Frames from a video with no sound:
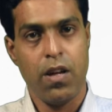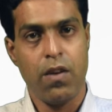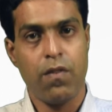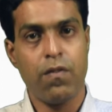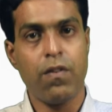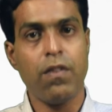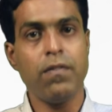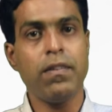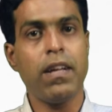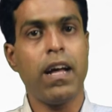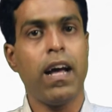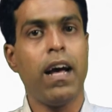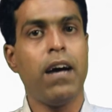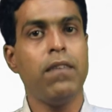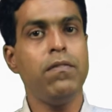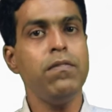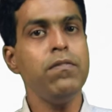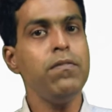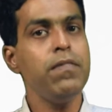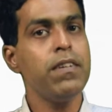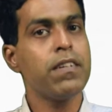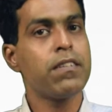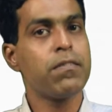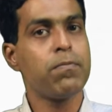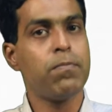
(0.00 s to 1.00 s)
From the above
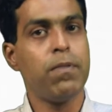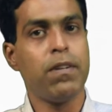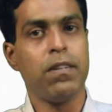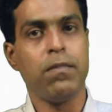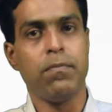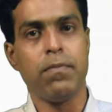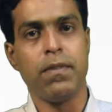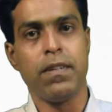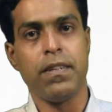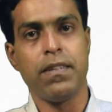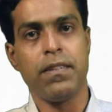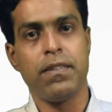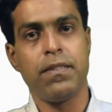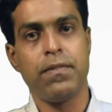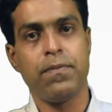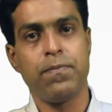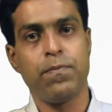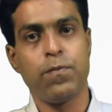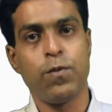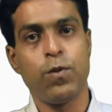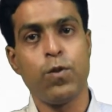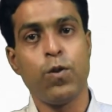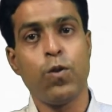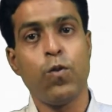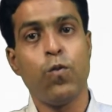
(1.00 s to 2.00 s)
experiment,
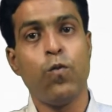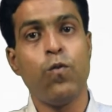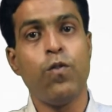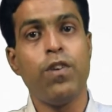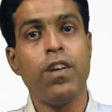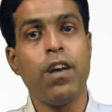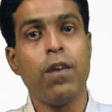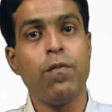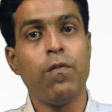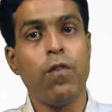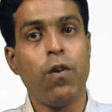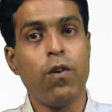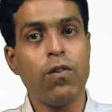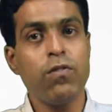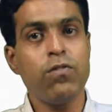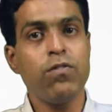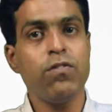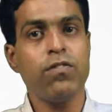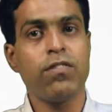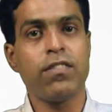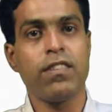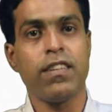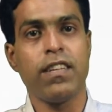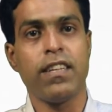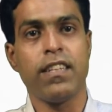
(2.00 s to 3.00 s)
we have also
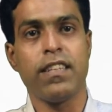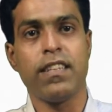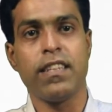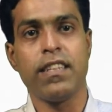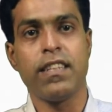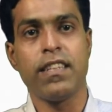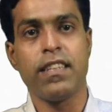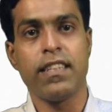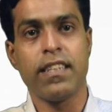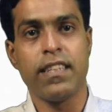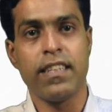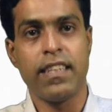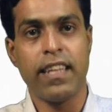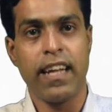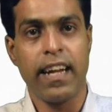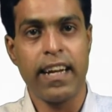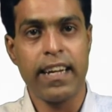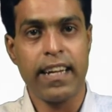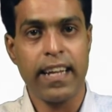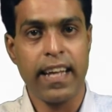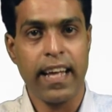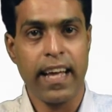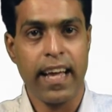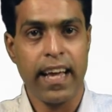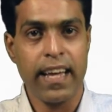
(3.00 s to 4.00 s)
seen that
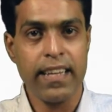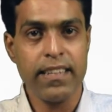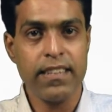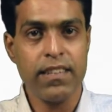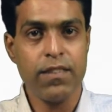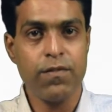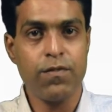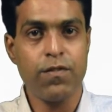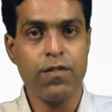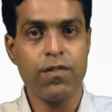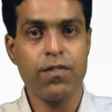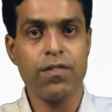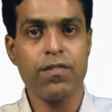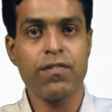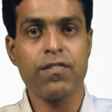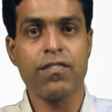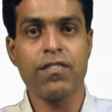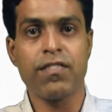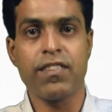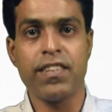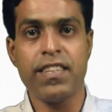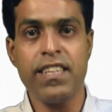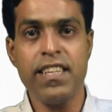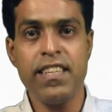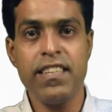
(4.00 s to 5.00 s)
as the photons
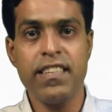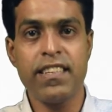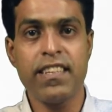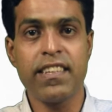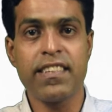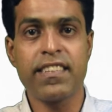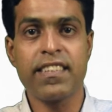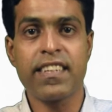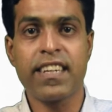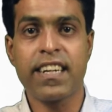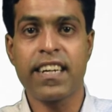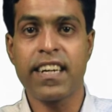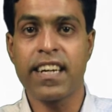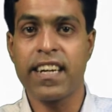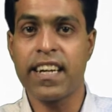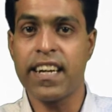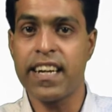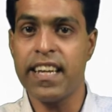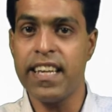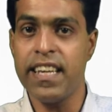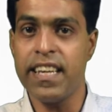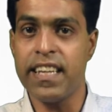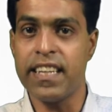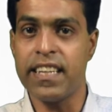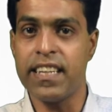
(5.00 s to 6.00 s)
reach the
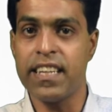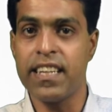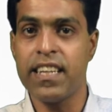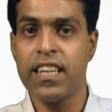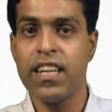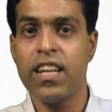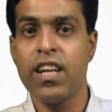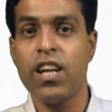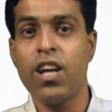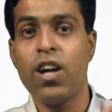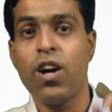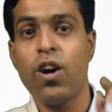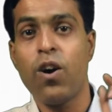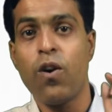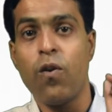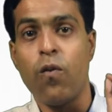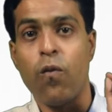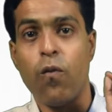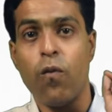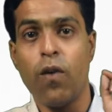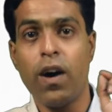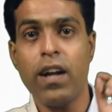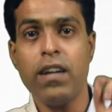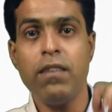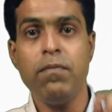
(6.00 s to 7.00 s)
screen
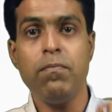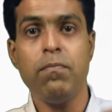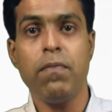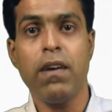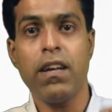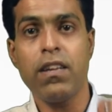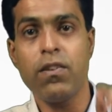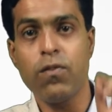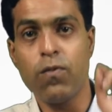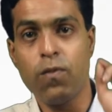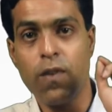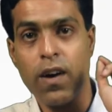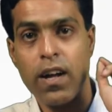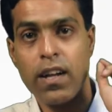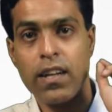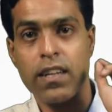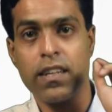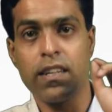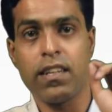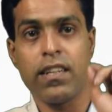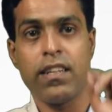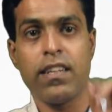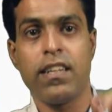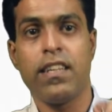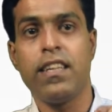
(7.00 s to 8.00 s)
one by one,
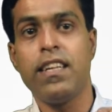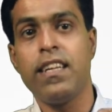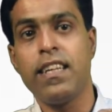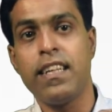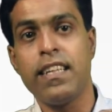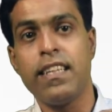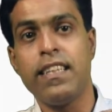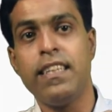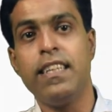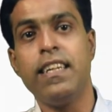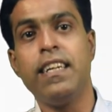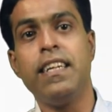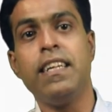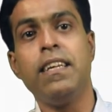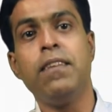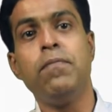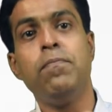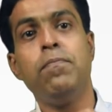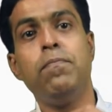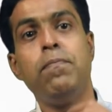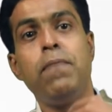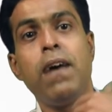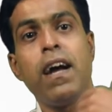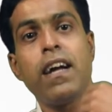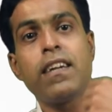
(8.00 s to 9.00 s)
their
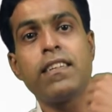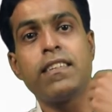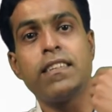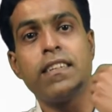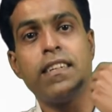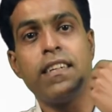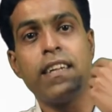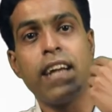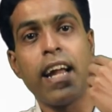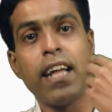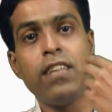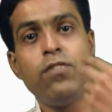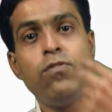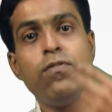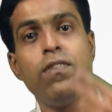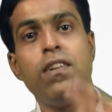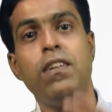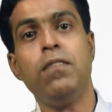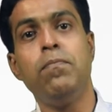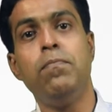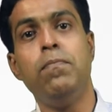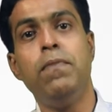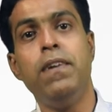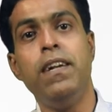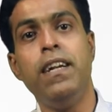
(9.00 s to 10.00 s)
impacts
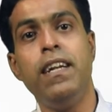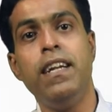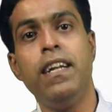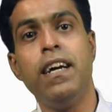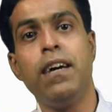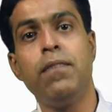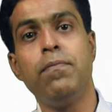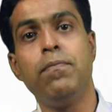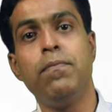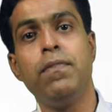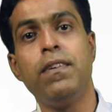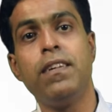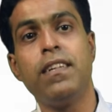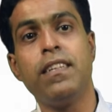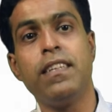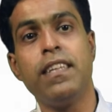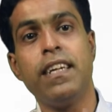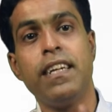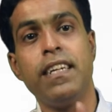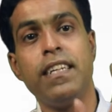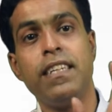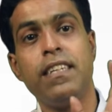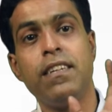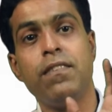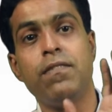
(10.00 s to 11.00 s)
gradually build up the
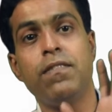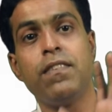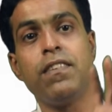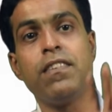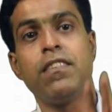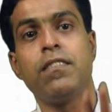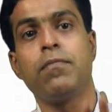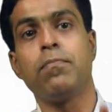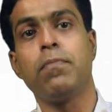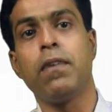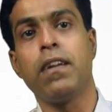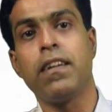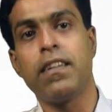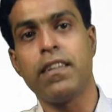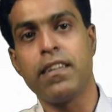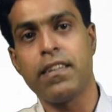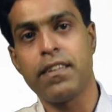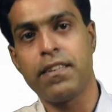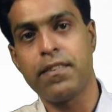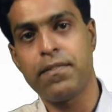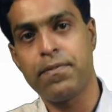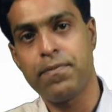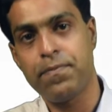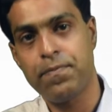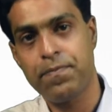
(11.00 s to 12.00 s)
interference pattern.
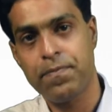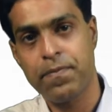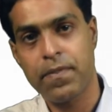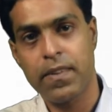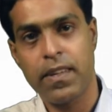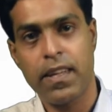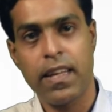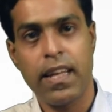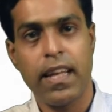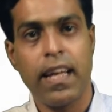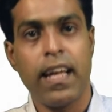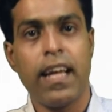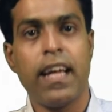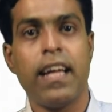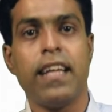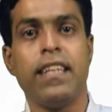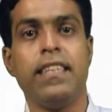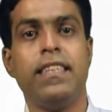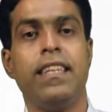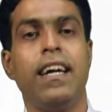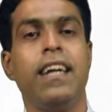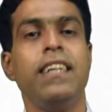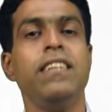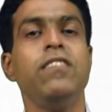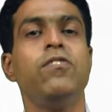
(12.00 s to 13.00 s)

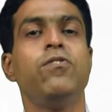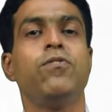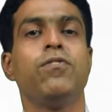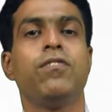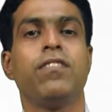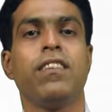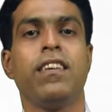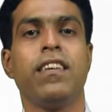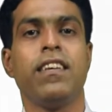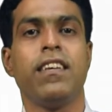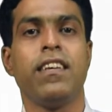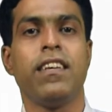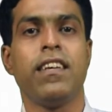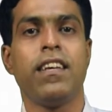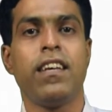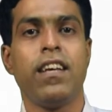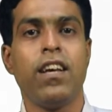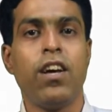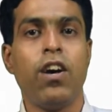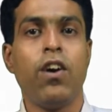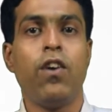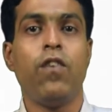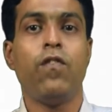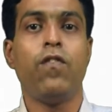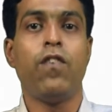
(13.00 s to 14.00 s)
That is to say,
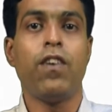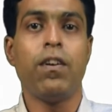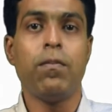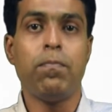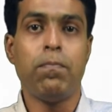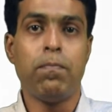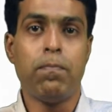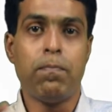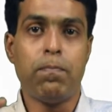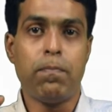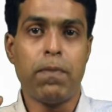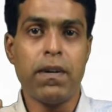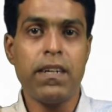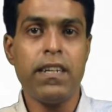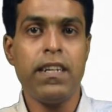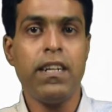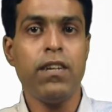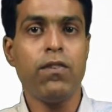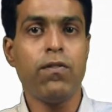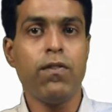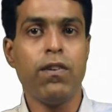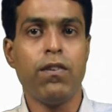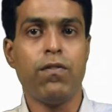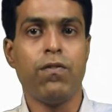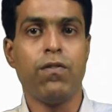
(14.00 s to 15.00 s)
For a
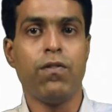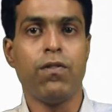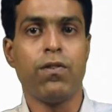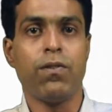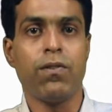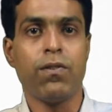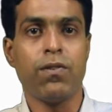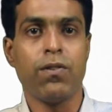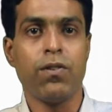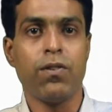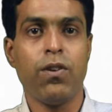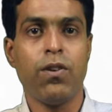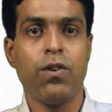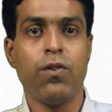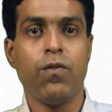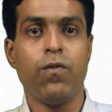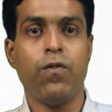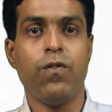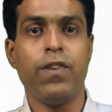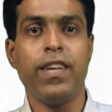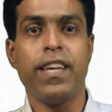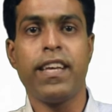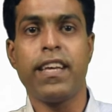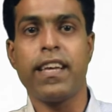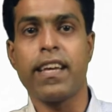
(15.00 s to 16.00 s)
particular photon,
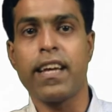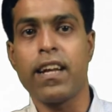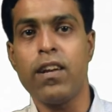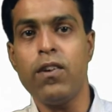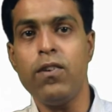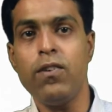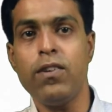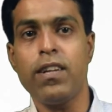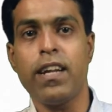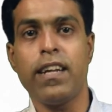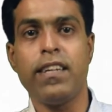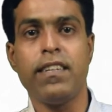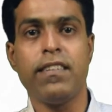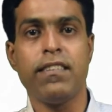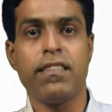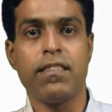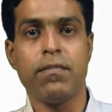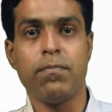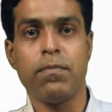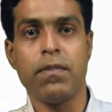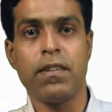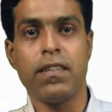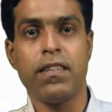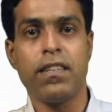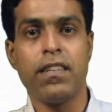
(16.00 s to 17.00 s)
we cannot
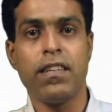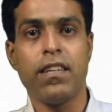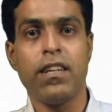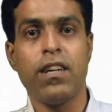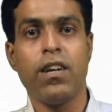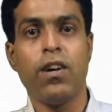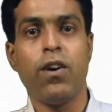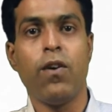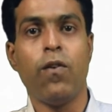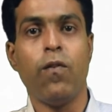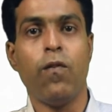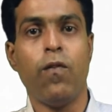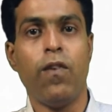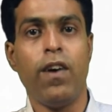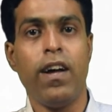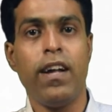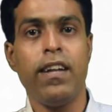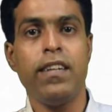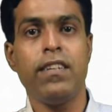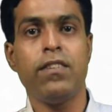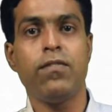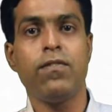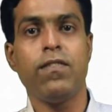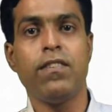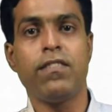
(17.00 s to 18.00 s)
anticipate where
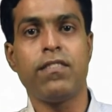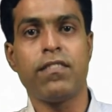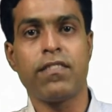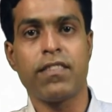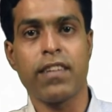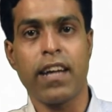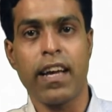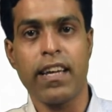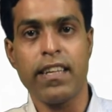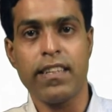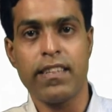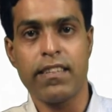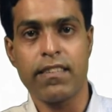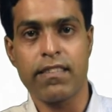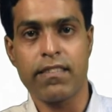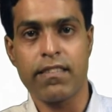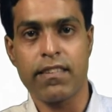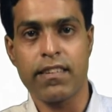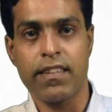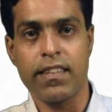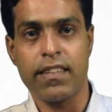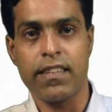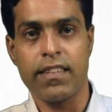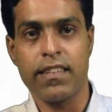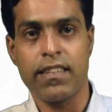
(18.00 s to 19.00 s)
it will strike the
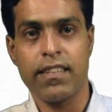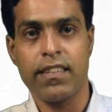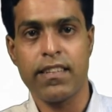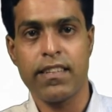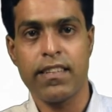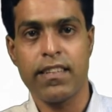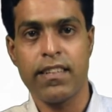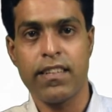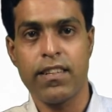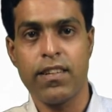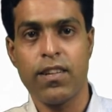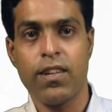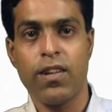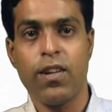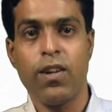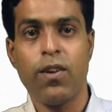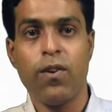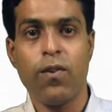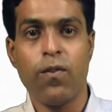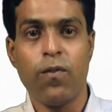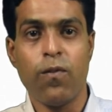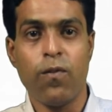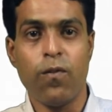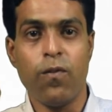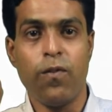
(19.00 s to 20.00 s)
screen.
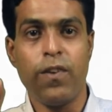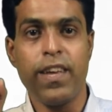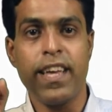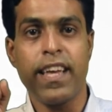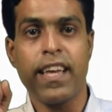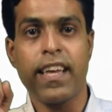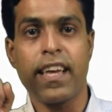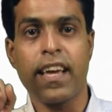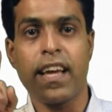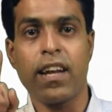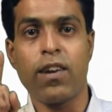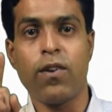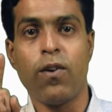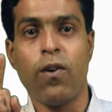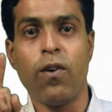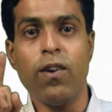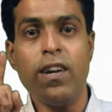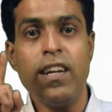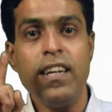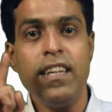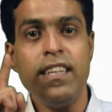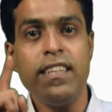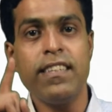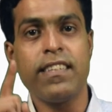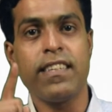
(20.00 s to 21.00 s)
We can
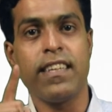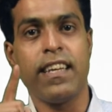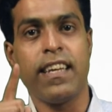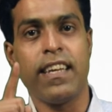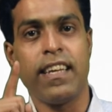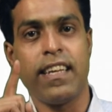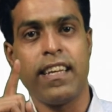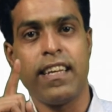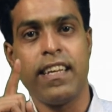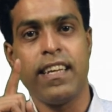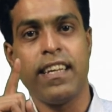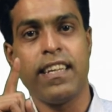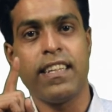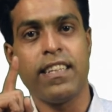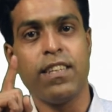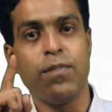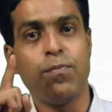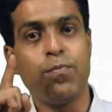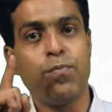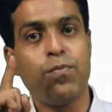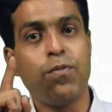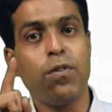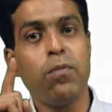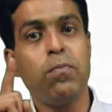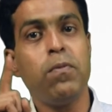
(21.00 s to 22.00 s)
only say the
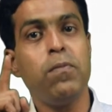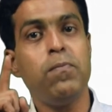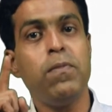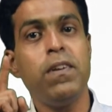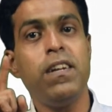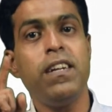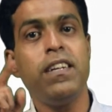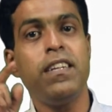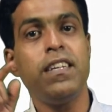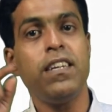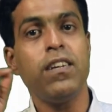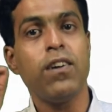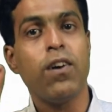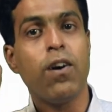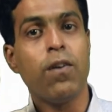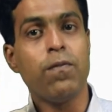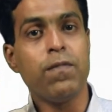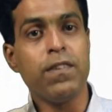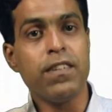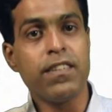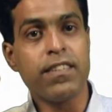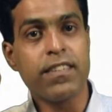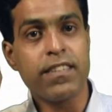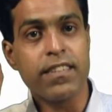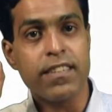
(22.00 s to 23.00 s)
probability of
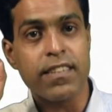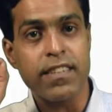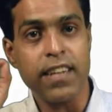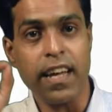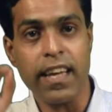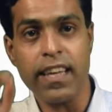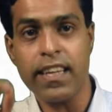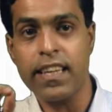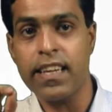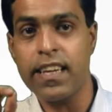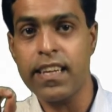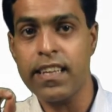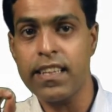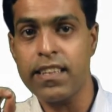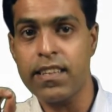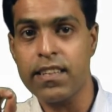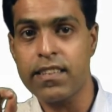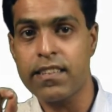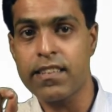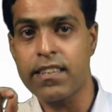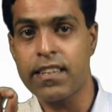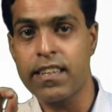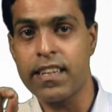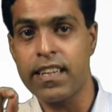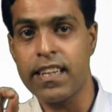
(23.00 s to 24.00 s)
it striking the
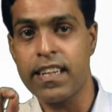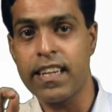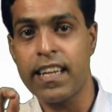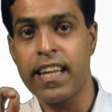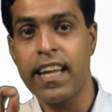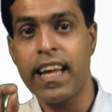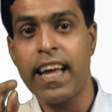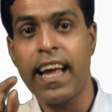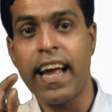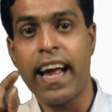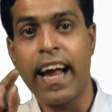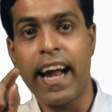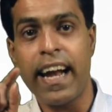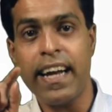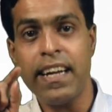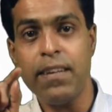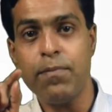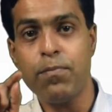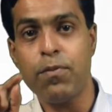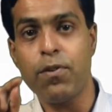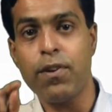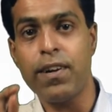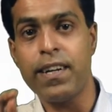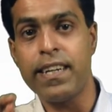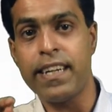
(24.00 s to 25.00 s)
screen at a
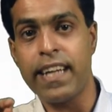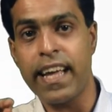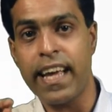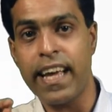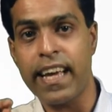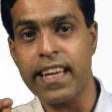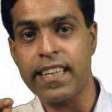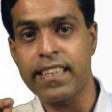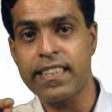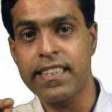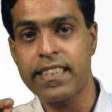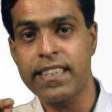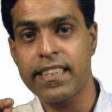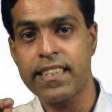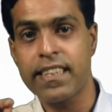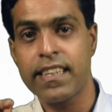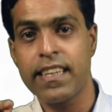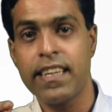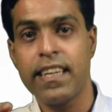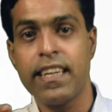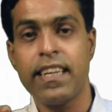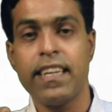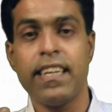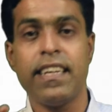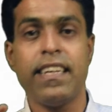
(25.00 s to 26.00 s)
point x
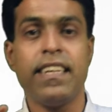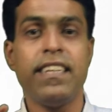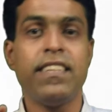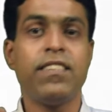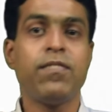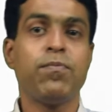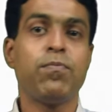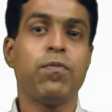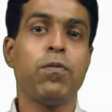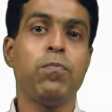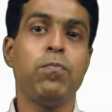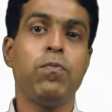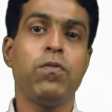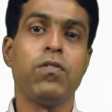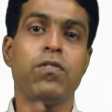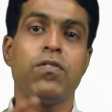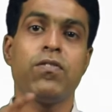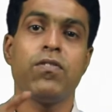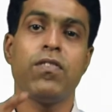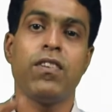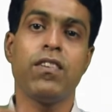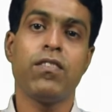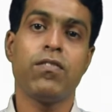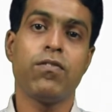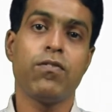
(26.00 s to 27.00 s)
is
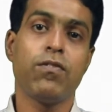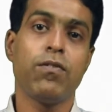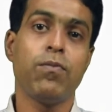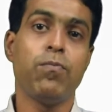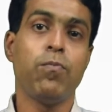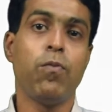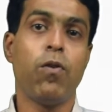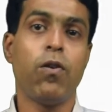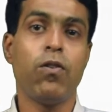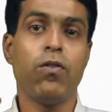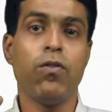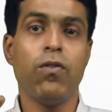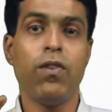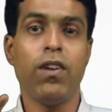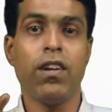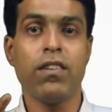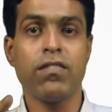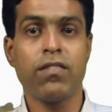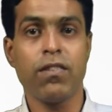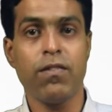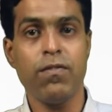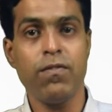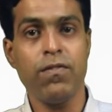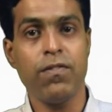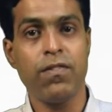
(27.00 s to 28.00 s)
proportional to the modulus
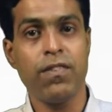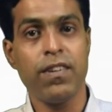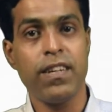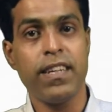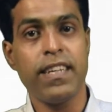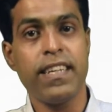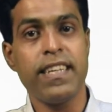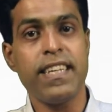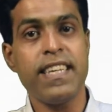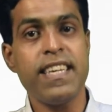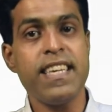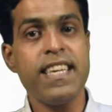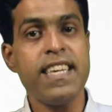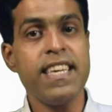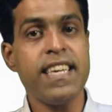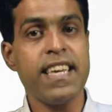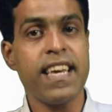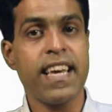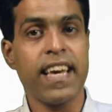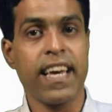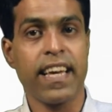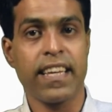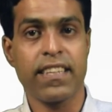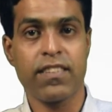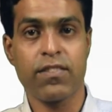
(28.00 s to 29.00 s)
of
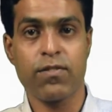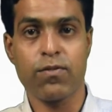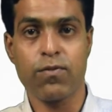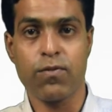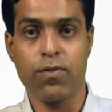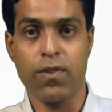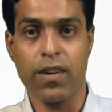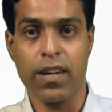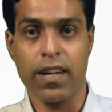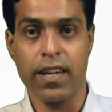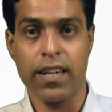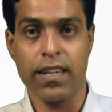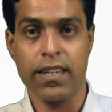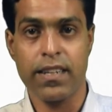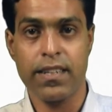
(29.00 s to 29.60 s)
Ex square.